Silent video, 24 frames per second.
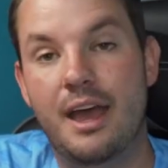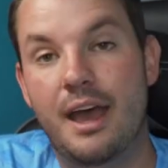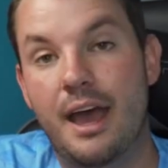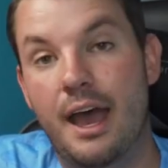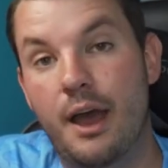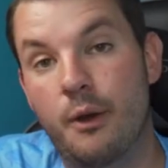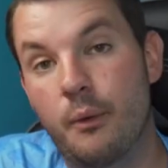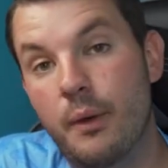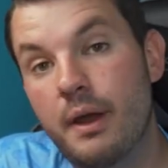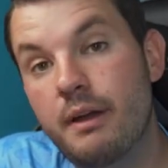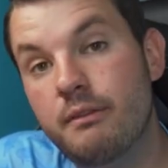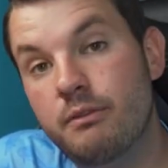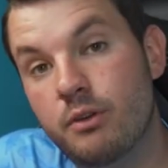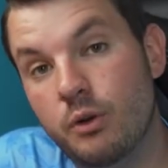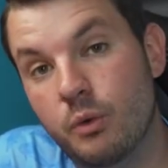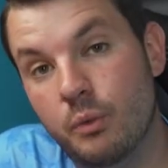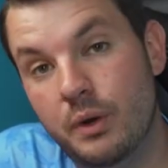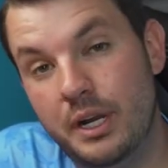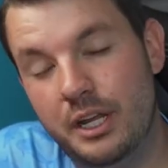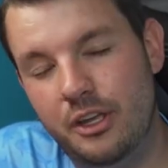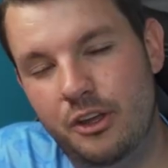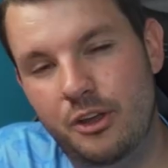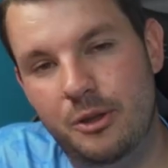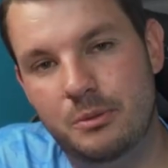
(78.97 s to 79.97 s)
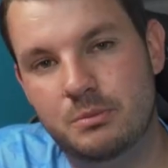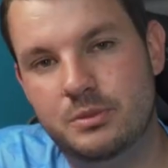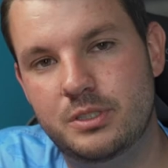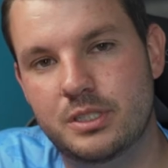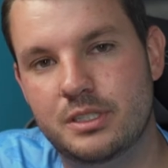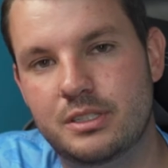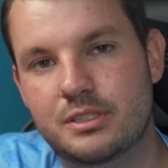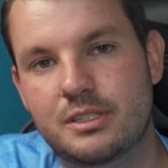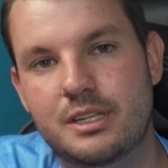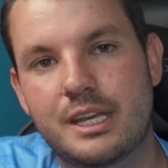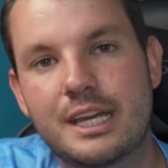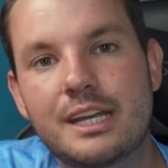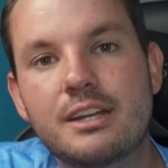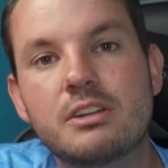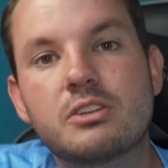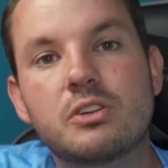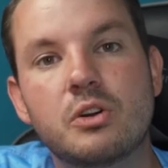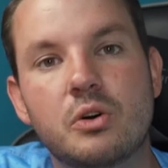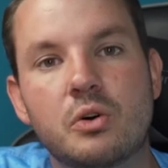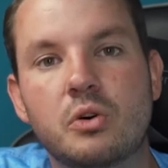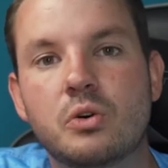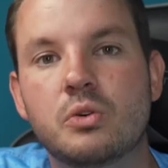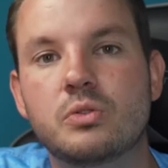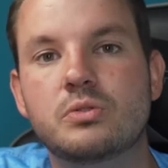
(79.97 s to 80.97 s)
However, when it comes to skin
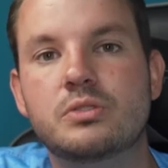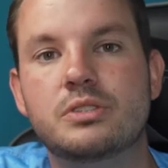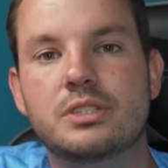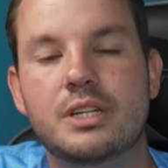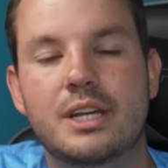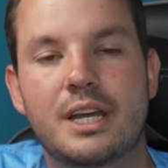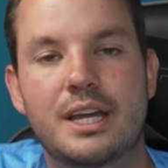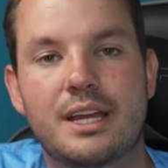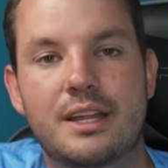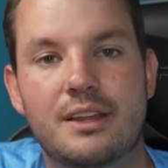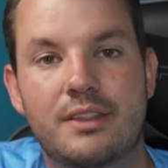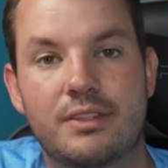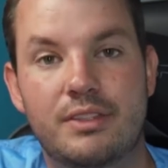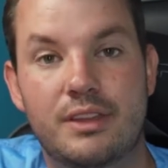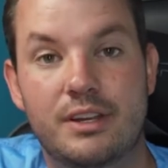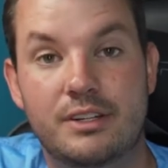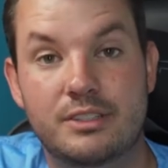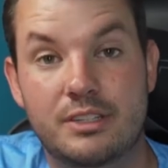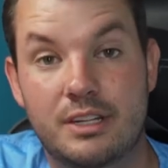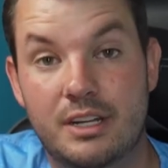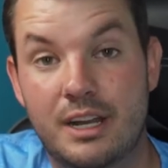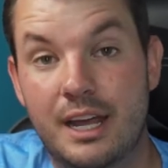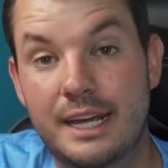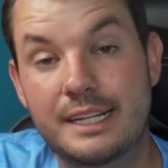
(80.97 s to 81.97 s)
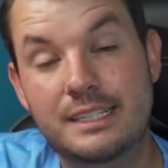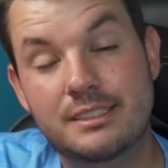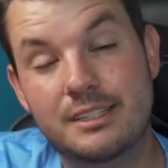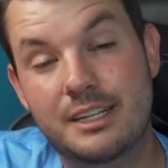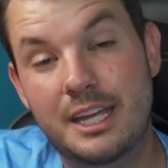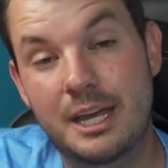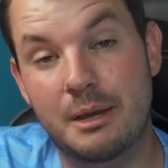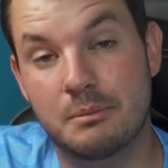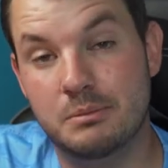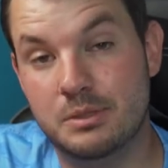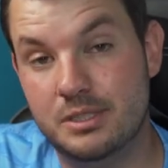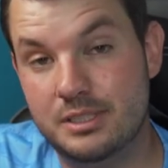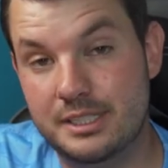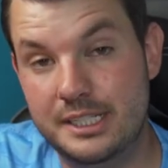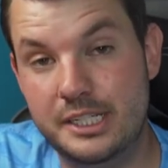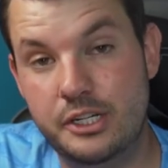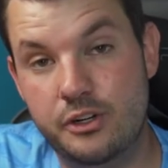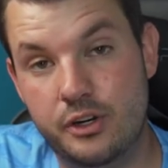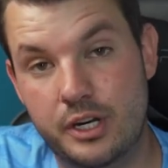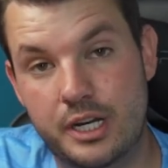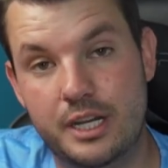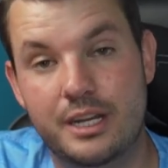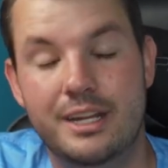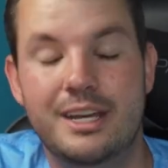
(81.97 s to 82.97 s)
tones, there's a nice kept
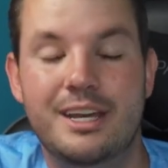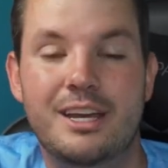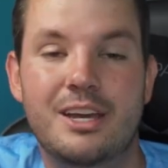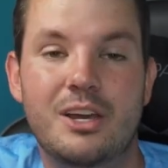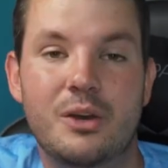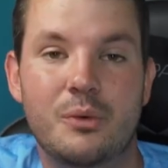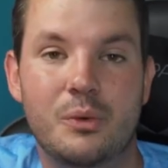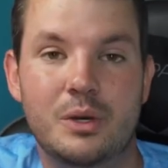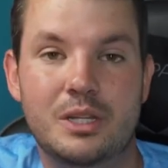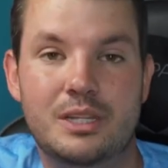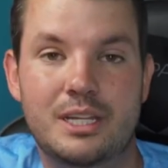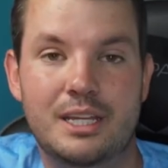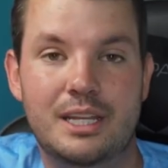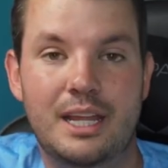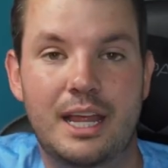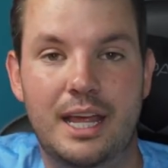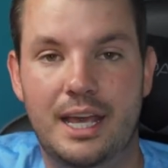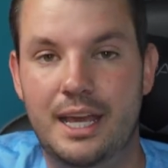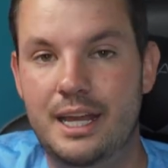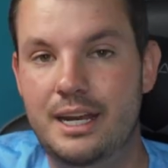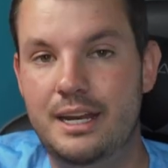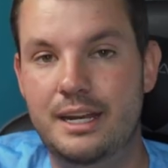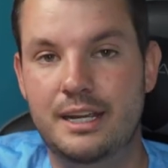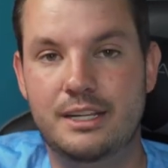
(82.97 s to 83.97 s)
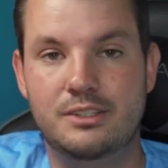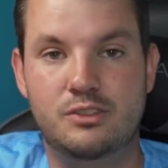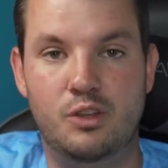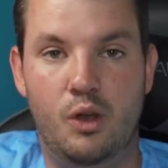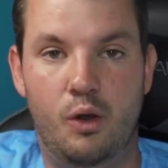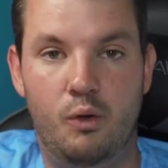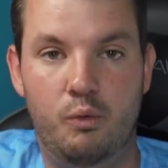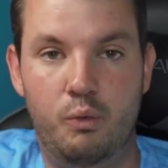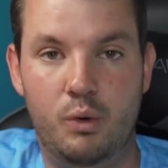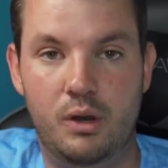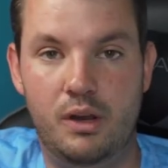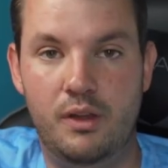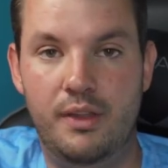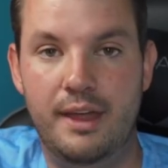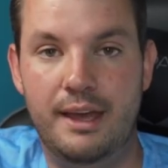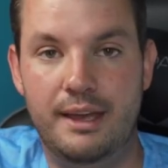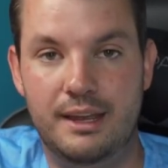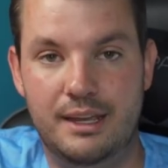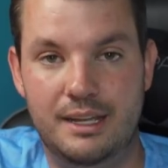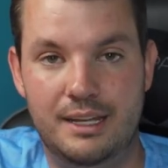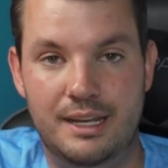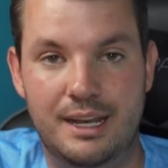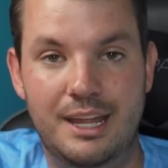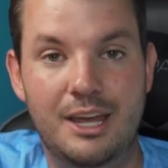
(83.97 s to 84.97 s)
secret within the editing software
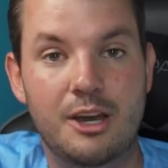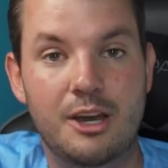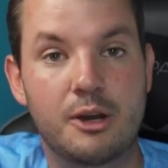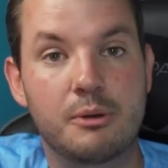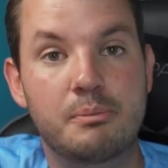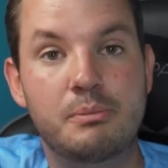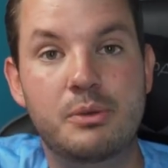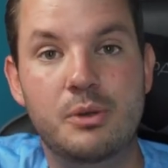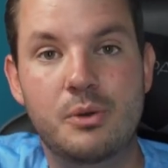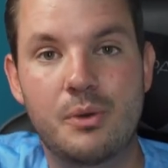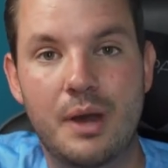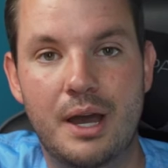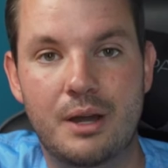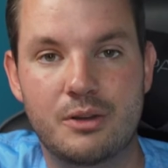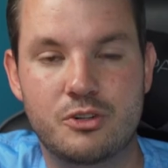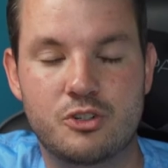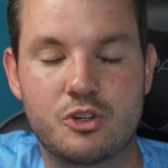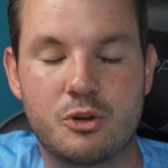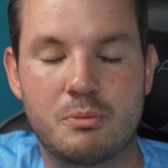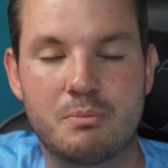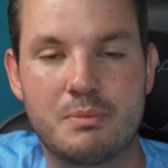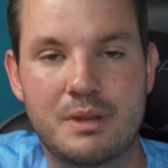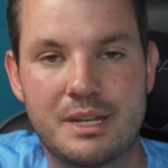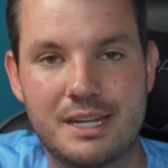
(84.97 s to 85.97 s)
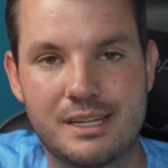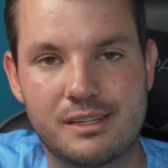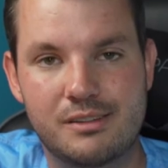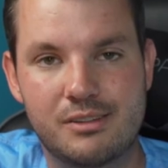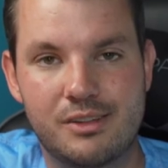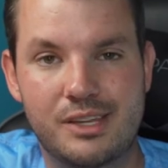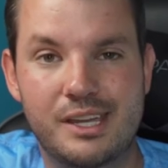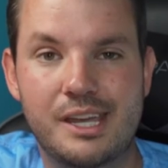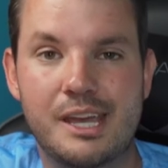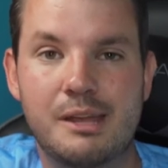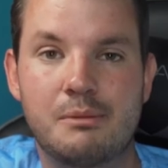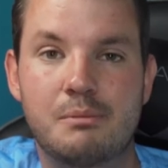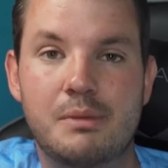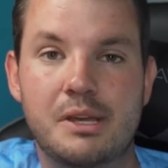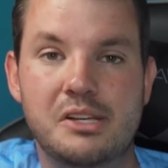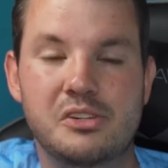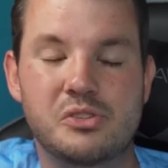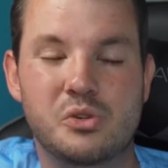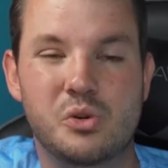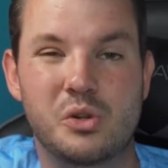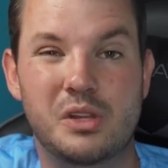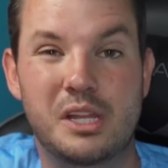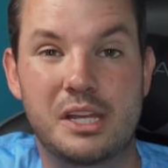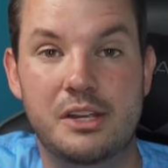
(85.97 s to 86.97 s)
that can help you out tremendously and make
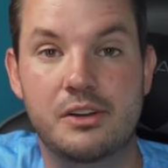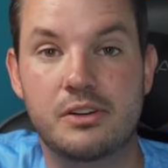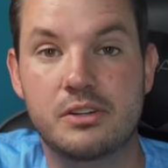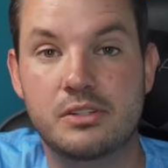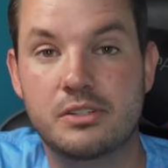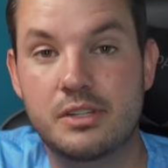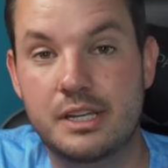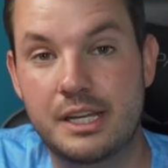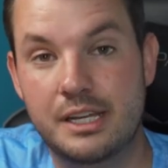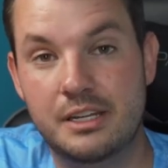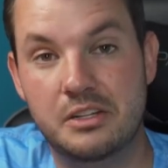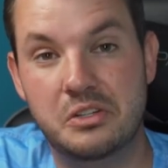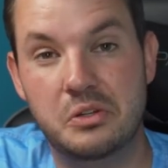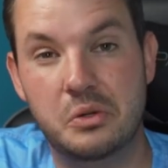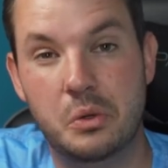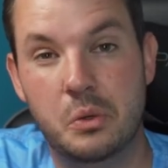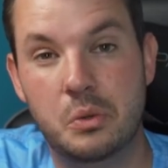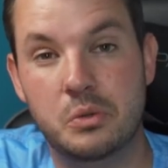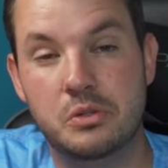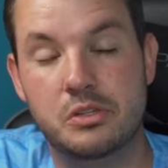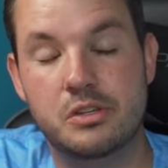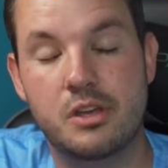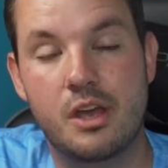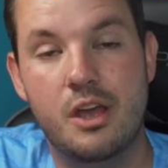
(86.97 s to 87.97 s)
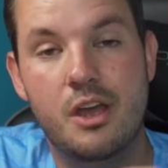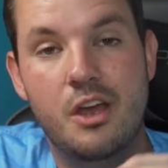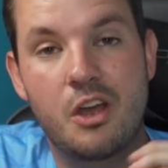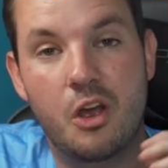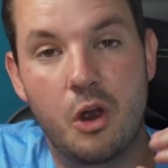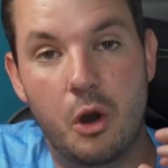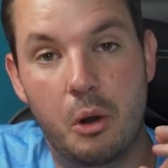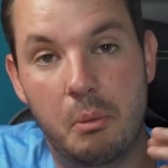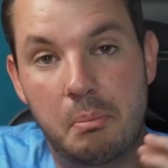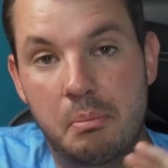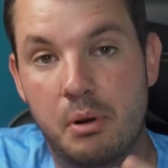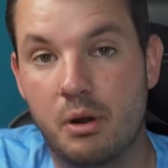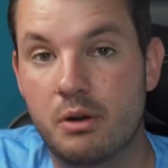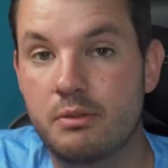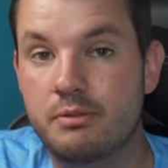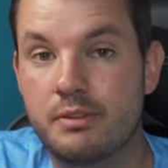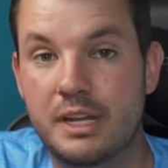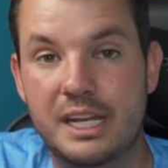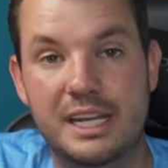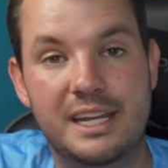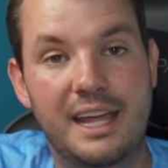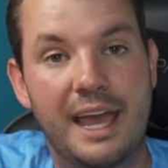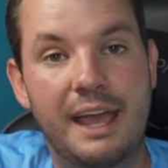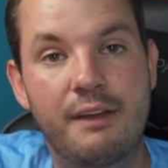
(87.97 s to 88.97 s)
sure that your skin tones are
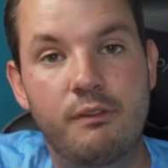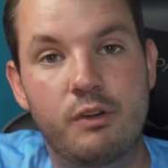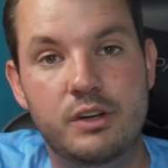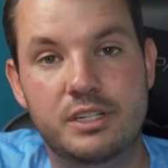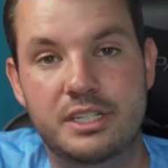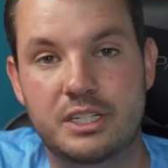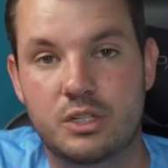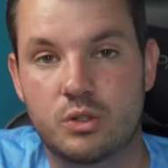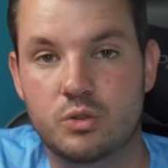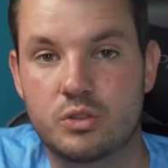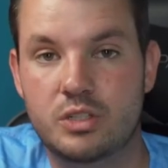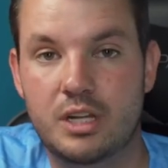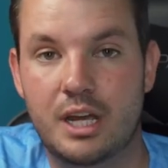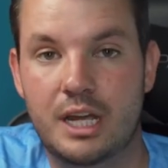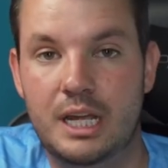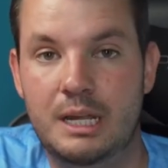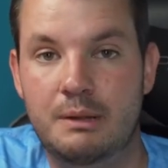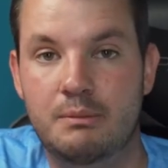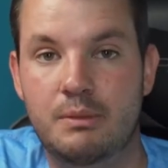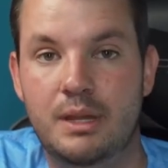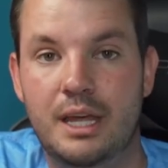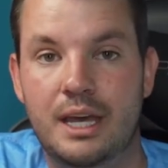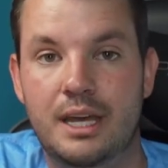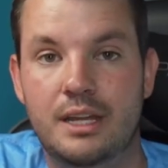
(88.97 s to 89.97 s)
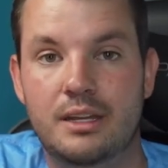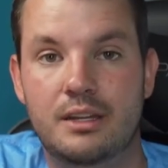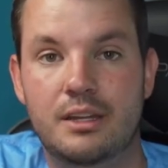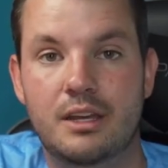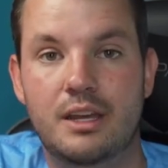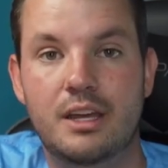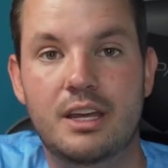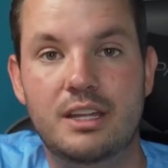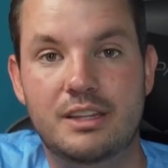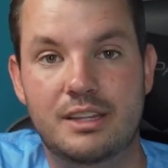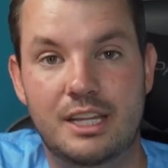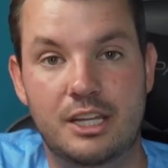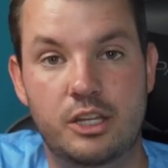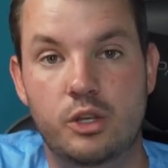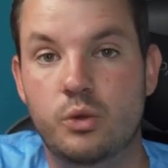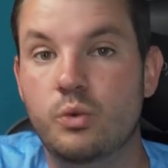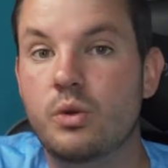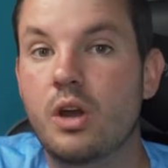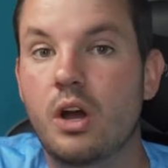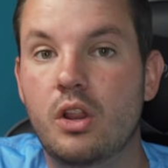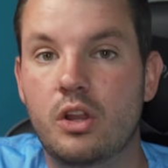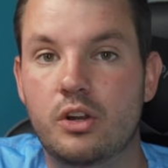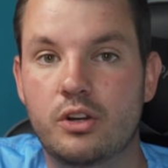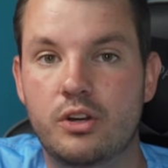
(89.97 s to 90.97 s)
perfect every single time that that you
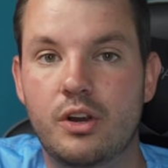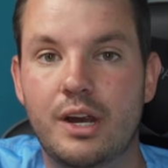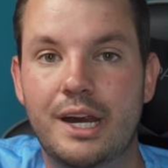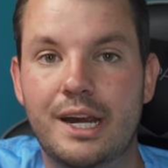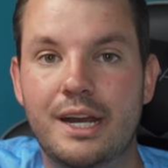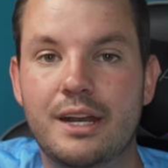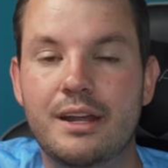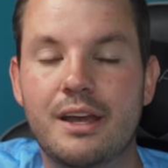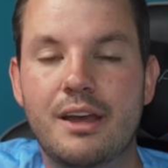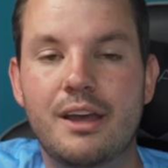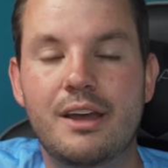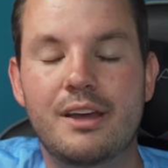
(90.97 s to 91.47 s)
color grade